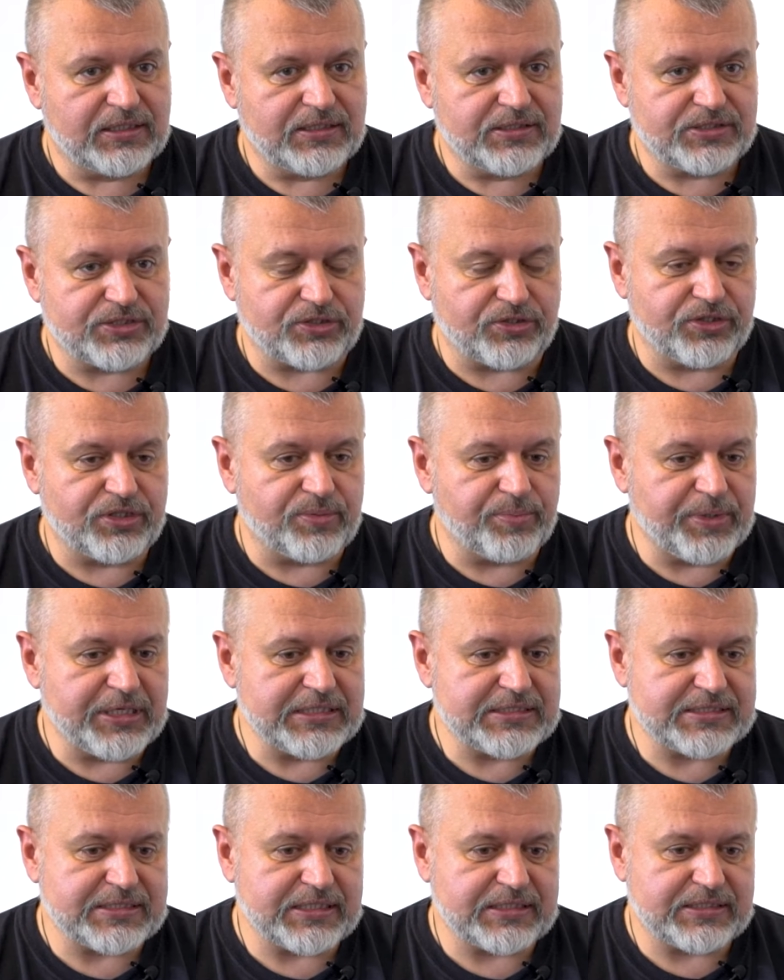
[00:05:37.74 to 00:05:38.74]
So it
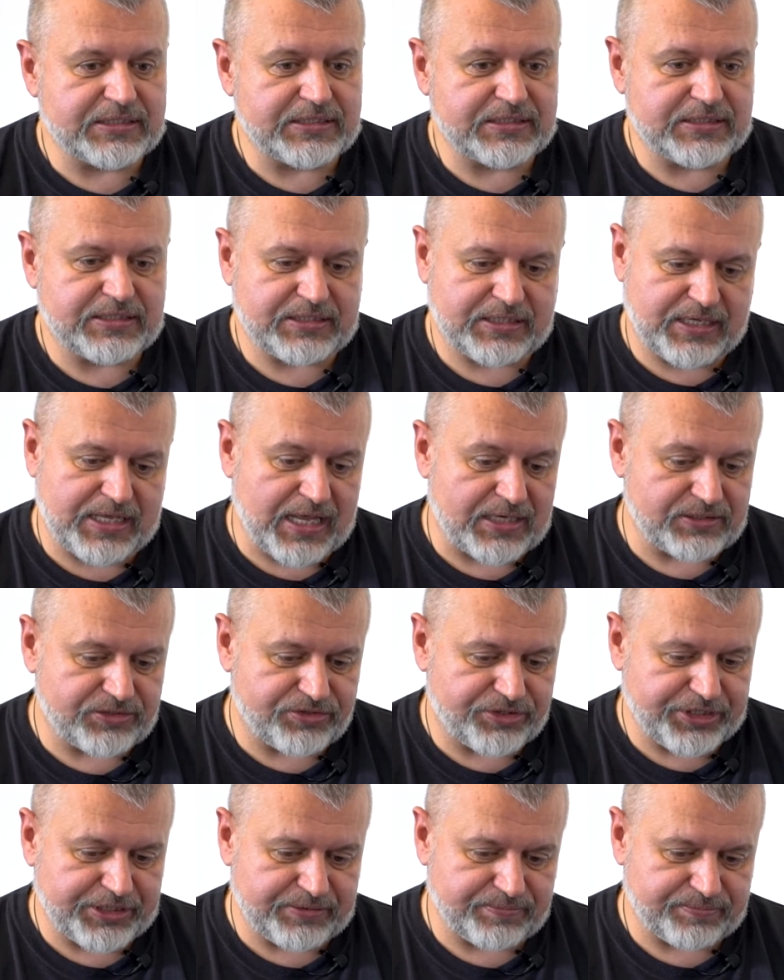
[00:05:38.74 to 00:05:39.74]
means that the
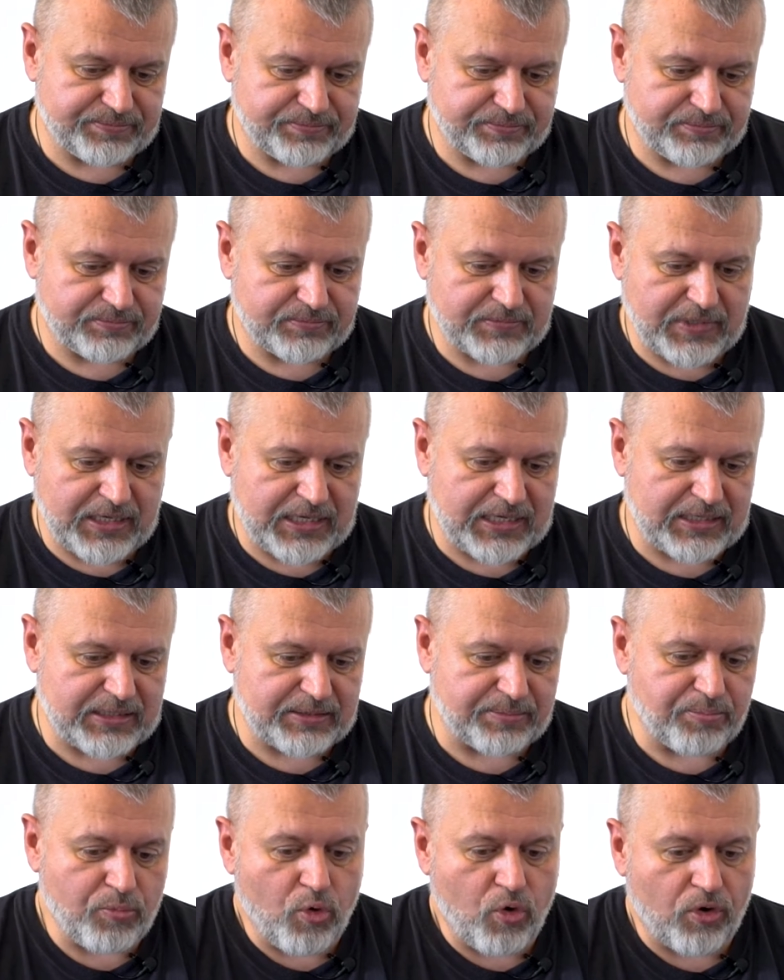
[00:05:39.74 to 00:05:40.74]
country
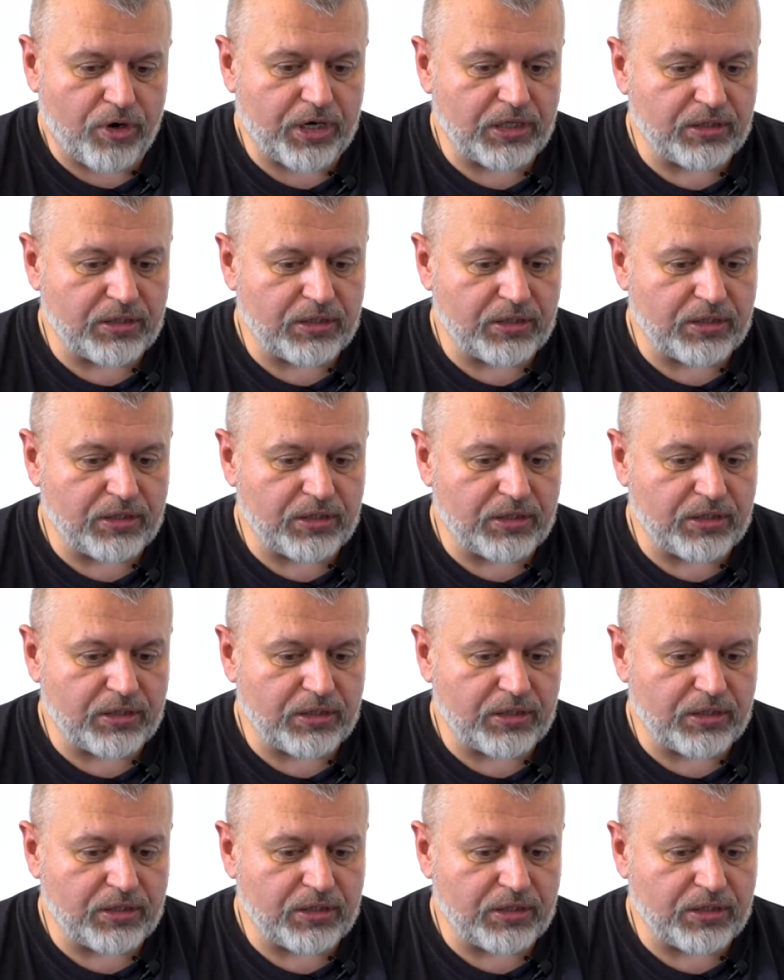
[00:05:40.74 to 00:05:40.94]
more